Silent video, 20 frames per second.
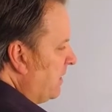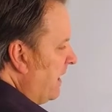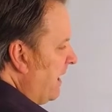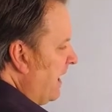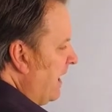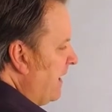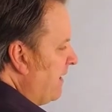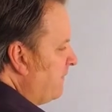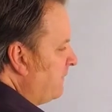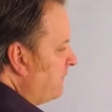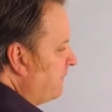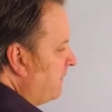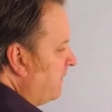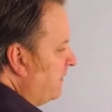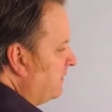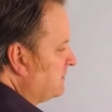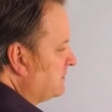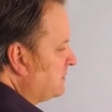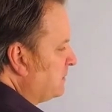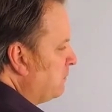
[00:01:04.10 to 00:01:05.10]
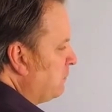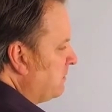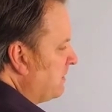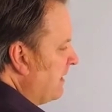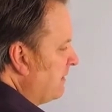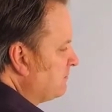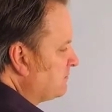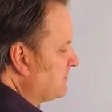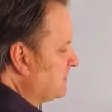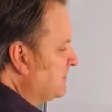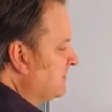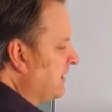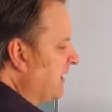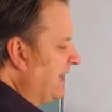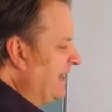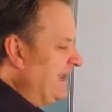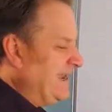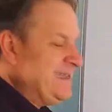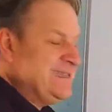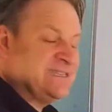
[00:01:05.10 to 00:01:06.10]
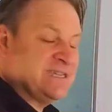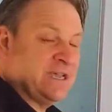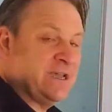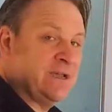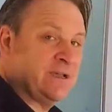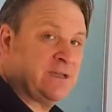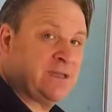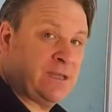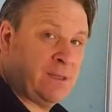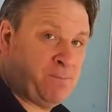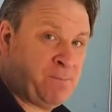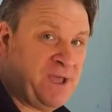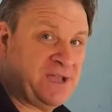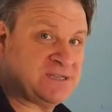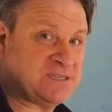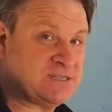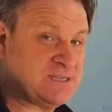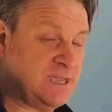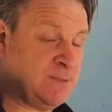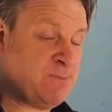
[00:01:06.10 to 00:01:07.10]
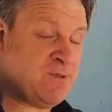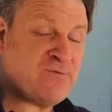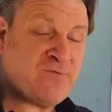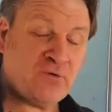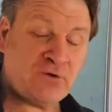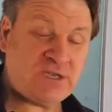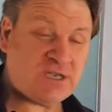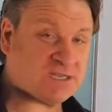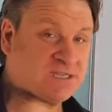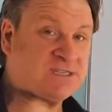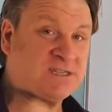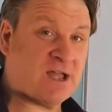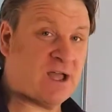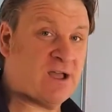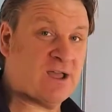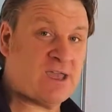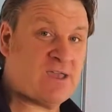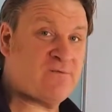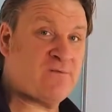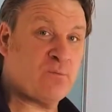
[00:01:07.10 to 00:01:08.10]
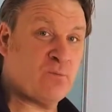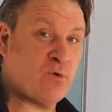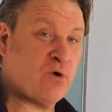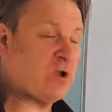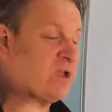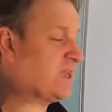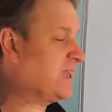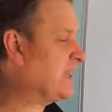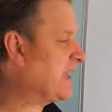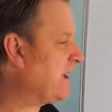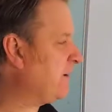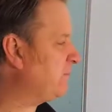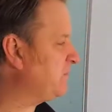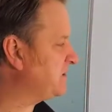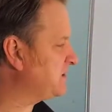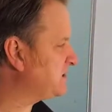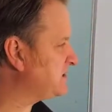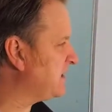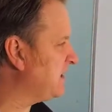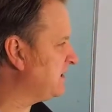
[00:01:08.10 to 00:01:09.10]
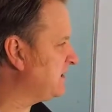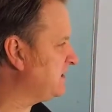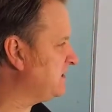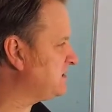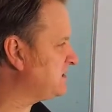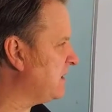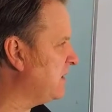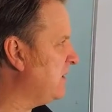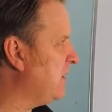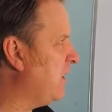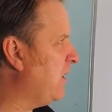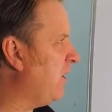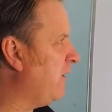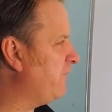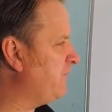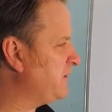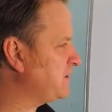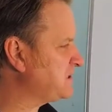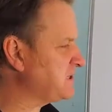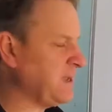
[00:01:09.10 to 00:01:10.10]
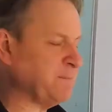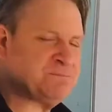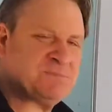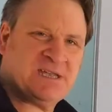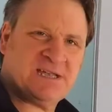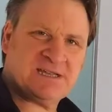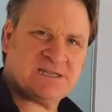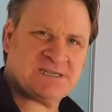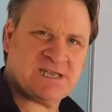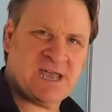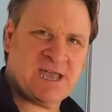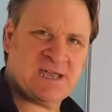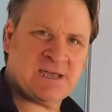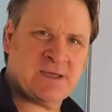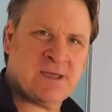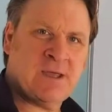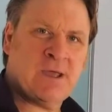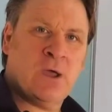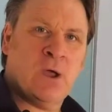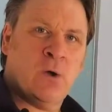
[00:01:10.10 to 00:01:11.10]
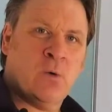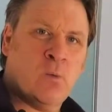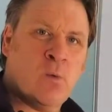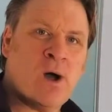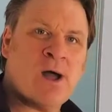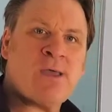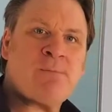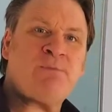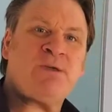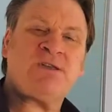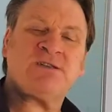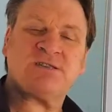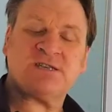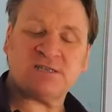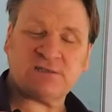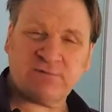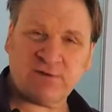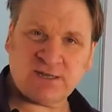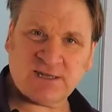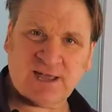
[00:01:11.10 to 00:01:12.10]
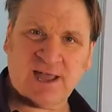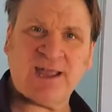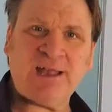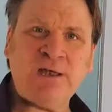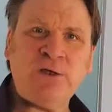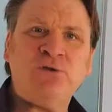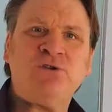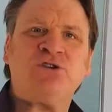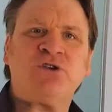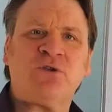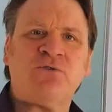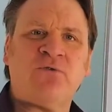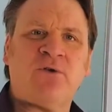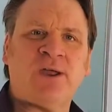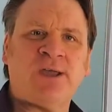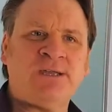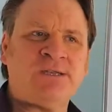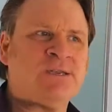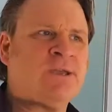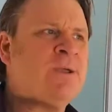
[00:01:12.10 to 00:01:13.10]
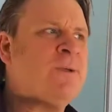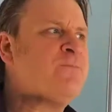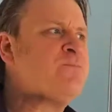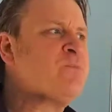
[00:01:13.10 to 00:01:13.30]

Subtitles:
to have a 2,000 litre capacity before you start even working out the size of your septic tank. Why? Because it's for dilution rate.